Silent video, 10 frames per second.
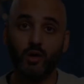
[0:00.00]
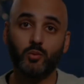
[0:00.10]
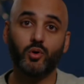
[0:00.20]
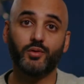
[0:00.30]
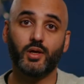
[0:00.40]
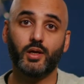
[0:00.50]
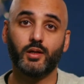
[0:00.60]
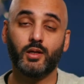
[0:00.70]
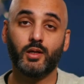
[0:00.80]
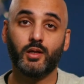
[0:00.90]
about that
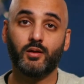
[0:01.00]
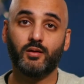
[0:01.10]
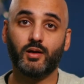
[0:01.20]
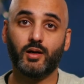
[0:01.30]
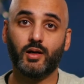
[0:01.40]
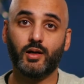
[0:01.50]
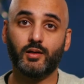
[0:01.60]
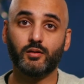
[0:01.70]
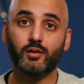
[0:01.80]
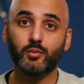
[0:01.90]
in
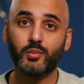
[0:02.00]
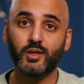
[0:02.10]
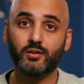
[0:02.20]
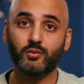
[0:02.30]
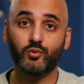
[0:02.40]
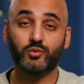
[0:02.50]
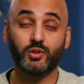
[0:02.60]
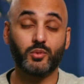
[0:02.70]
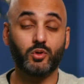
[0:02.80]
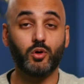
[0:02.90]
a little bit of
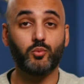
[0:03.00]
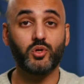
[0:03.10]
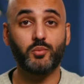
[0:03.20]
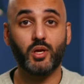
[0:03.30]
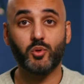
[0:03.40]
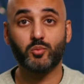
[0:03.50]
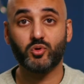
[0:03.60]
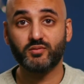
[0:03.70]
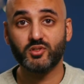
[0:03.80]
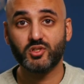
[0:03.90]
something called prepayment
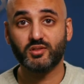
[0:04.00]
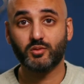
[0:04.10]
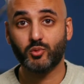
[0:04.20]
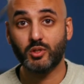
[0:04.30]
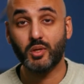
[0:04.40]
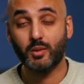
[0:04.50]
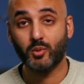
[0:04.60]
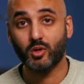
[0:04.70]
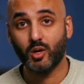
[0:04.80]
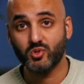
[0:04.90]
privileges and
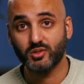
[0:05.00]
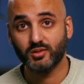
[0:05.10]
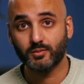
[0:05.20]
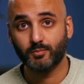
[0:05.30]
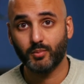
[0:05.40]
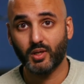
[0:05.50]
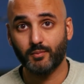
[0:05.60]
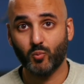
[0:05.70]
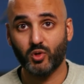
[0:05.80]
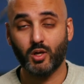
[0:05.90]
prepayment options. But
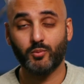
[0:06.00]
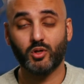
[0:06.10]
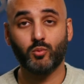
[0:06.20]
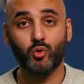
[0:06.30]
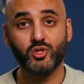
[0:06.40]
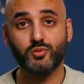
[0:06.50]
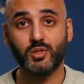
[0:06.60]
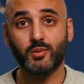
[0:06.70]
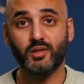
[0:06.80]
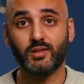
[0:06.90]
when it comes down to mortgage
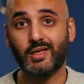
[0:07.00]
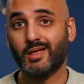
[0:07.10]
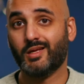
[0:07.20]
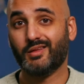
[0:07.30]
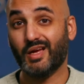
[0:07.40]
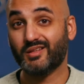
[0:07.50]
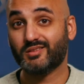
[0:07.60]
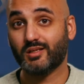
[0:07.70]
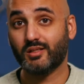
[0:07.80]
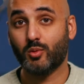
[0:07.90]
payments, that is
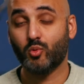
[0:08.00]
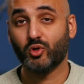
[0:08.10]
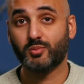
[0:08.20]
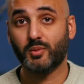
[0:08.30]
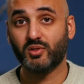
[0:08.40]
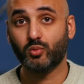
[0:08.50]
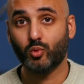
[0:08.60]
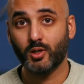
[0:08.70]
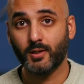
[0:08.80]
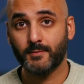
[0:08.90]
technically how mortgage payments
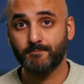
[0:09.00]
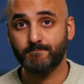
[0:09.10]
work.